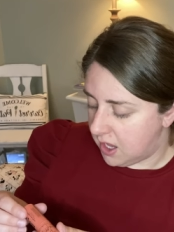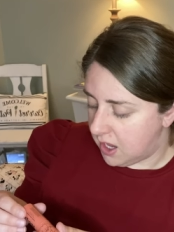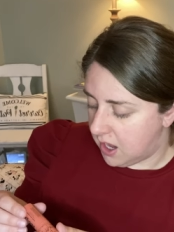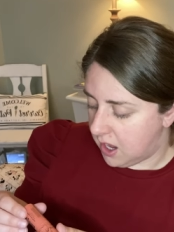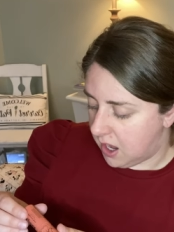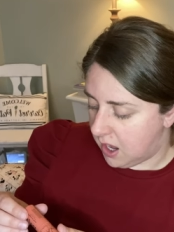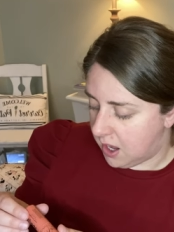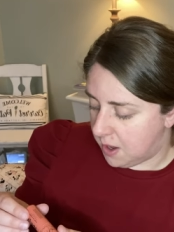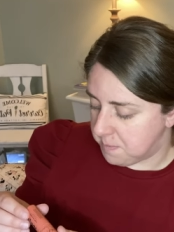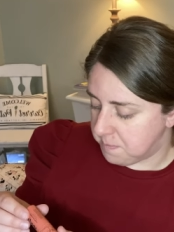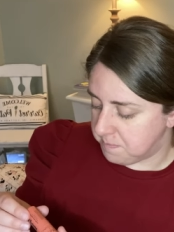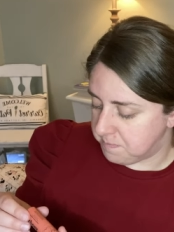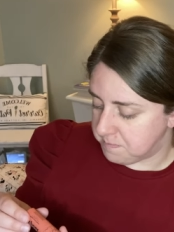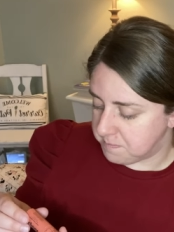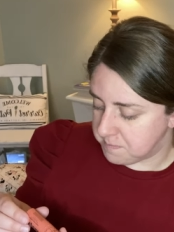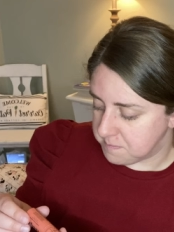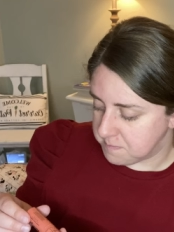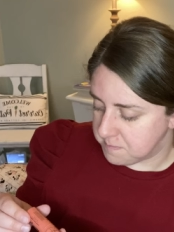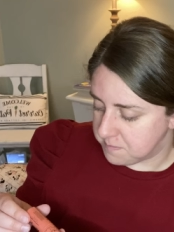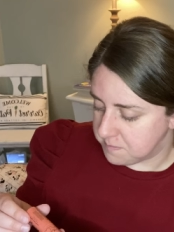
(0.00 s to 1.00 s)
Um,
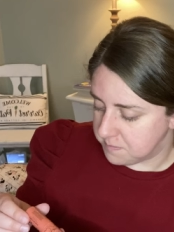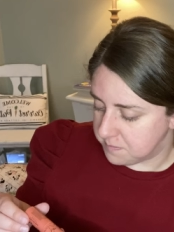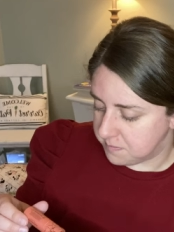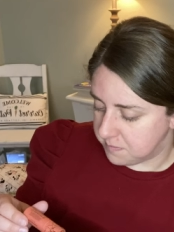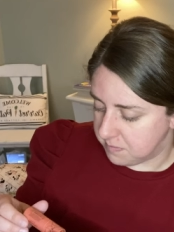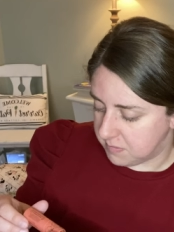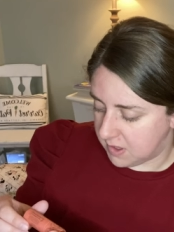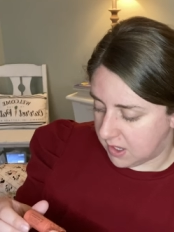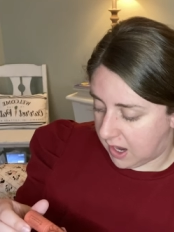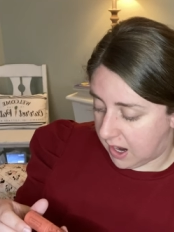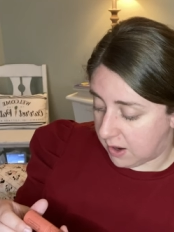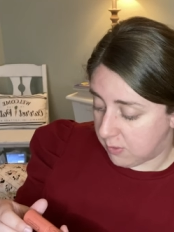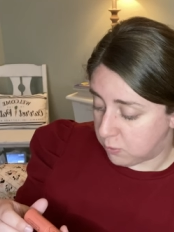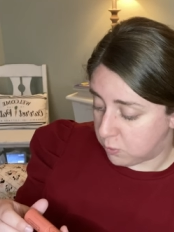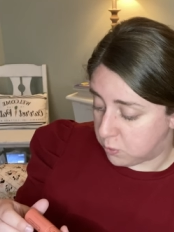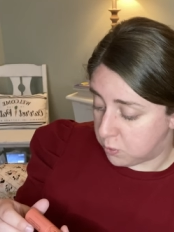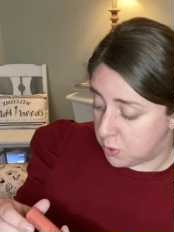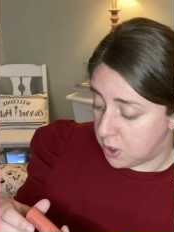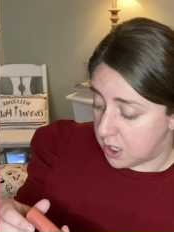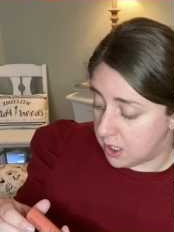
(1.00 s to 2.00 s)
I
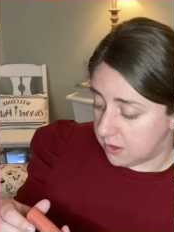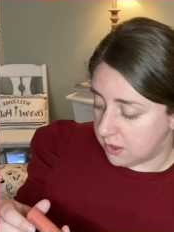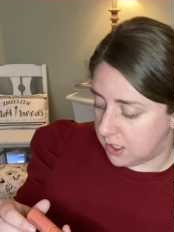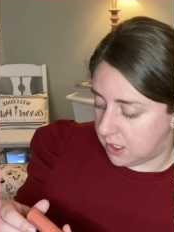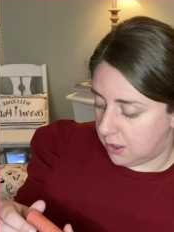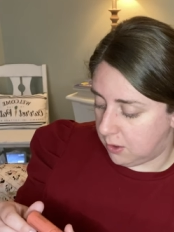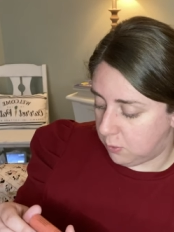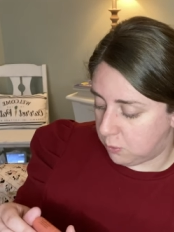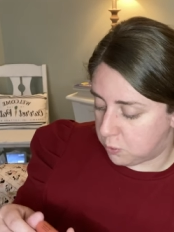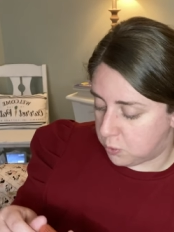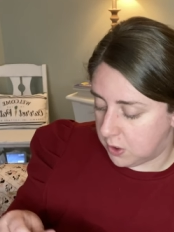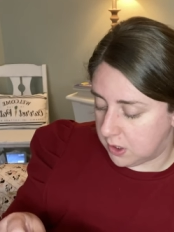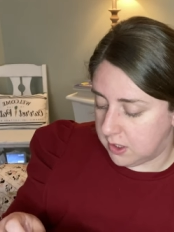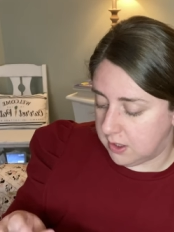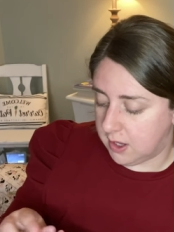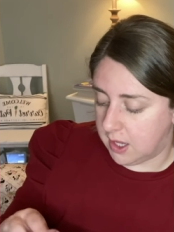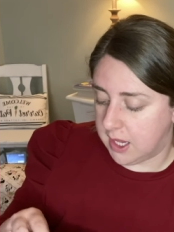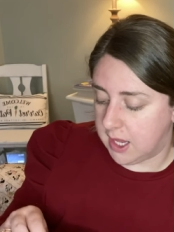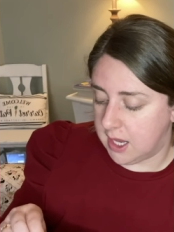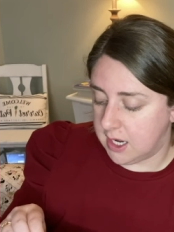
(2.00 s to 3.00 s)
really, really
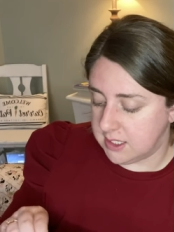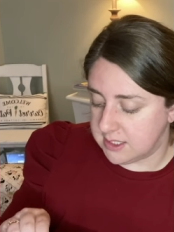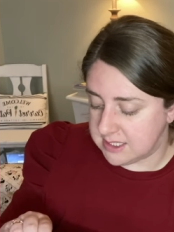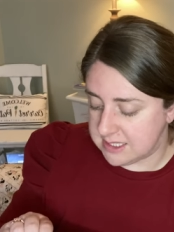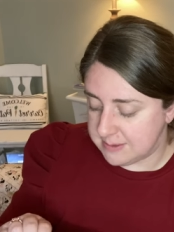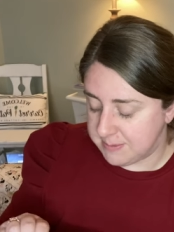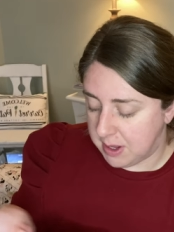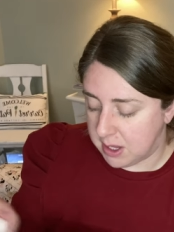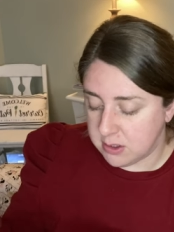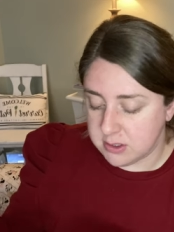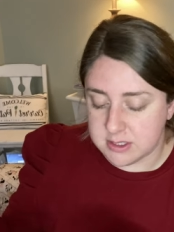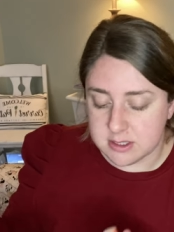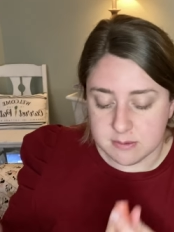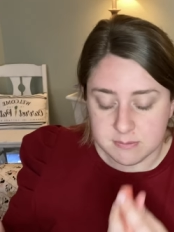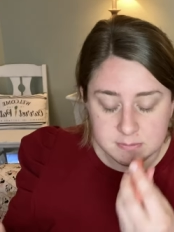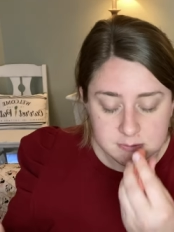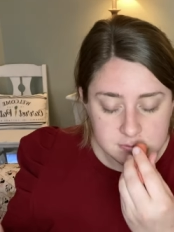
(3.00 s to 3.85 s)
like it. It smells,